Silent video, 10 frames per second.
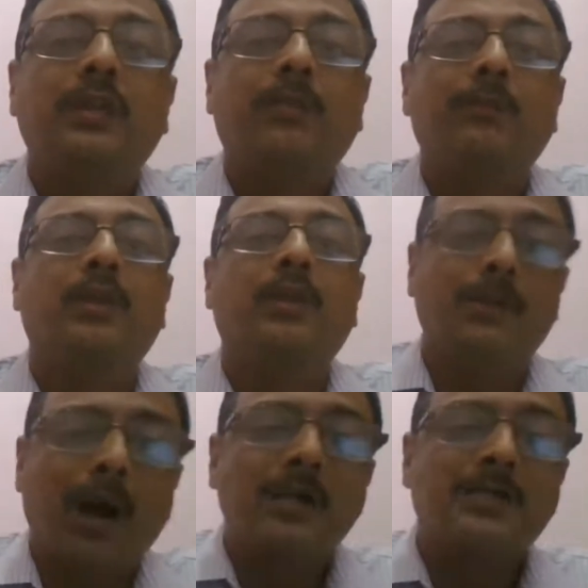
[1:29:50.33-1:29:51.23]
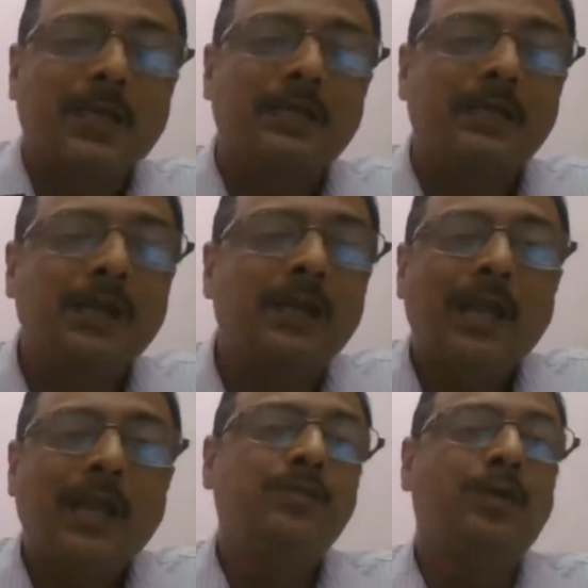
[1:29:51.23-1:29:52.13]
from the demand side
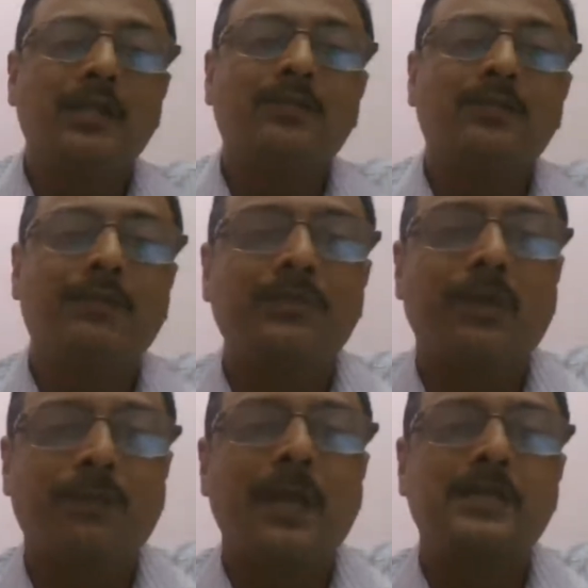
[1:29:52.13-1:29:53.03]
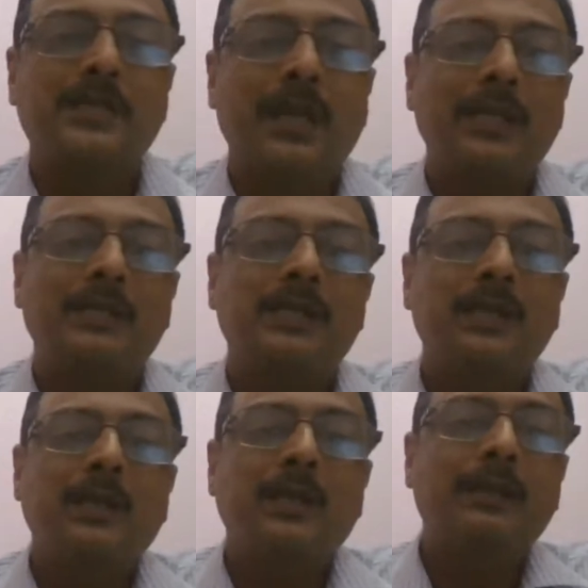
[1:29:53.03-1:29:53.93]
as well as from the supply side
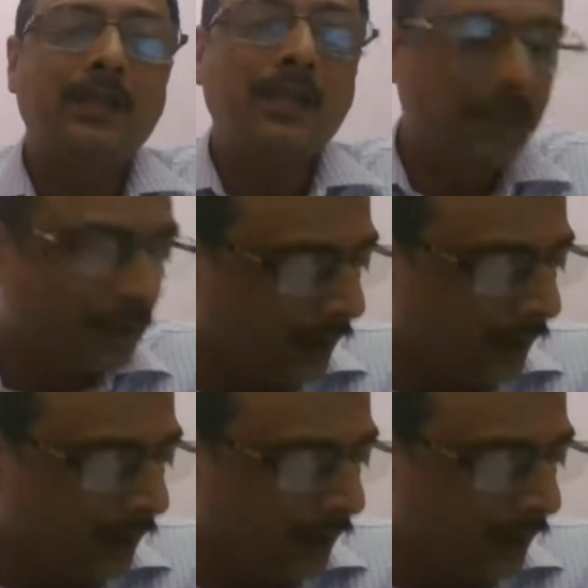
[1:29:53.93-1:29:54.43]
in the